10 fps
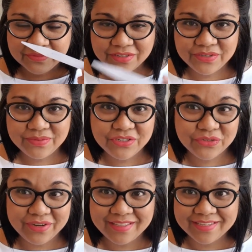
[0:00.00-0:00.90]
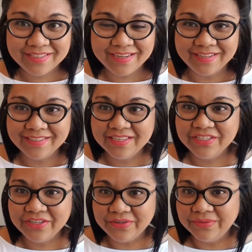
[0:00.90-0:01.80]
I do enjoy this scent.
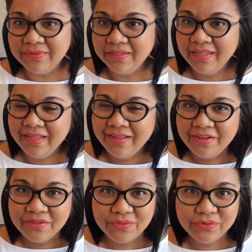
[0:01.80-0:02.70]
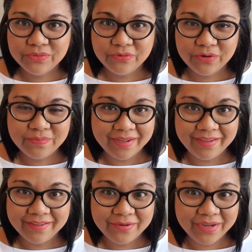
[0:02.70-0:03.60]
So those were
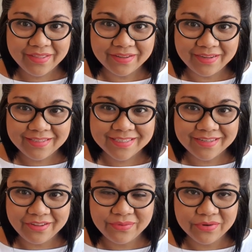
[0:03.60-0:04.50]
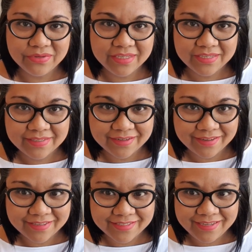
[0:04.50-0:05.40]
my quick thoughts on Rose
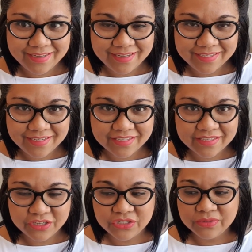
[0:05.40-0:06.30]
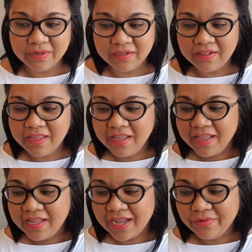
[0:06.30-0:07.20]
Extase EDT Sensuelle.
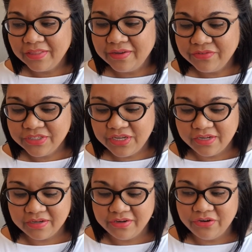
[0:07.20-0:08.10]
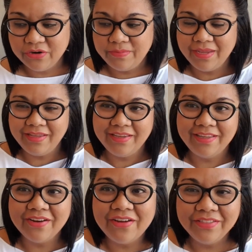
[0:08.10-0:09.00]
I would love to hear your
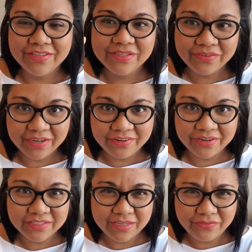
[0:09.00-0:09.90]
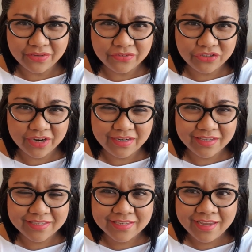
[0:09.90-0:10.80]
opinion on this fragrance if you've tried
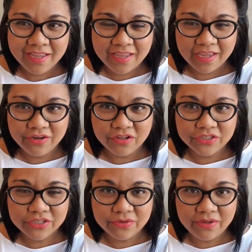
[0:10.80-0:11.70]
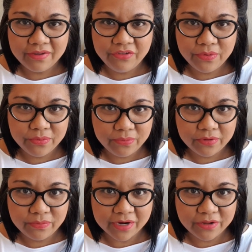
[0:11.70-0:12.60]
it, and also if you
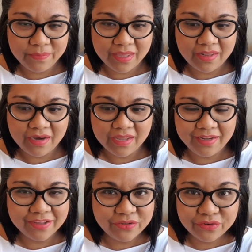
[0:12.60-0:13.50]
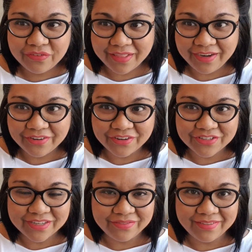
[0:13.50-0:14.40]
would recommend any other
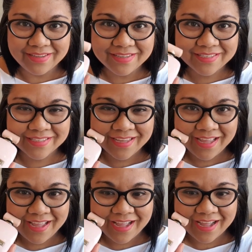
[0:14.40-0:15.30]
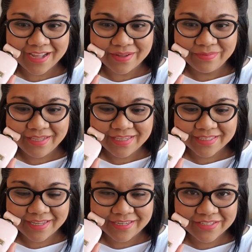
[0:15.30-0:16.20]
flankers of this. Uh,
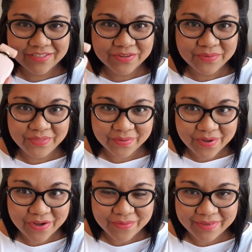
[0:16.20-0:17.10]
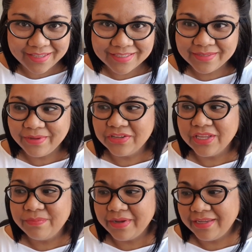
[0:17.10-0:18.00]
please let us know in the comments
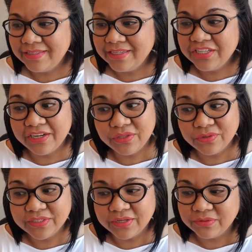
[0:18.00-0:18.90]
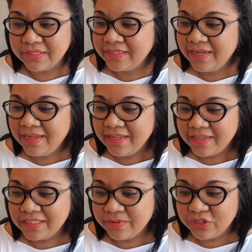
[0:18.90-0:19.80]
because I might check those out,
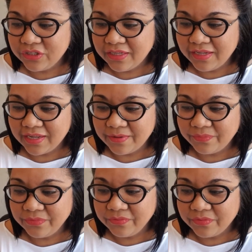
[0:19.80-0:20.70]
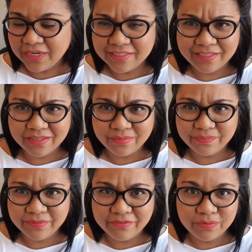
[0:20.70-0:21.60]
especially um, when I see
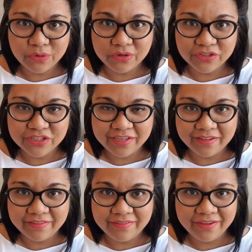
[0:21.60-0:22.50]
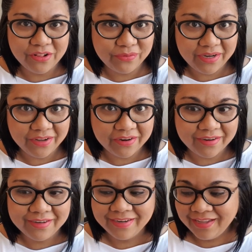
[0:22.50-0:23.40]
them even more on sale than they already
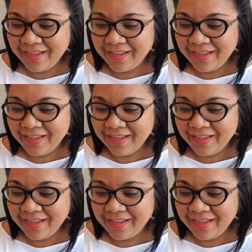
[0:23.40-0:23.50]
are.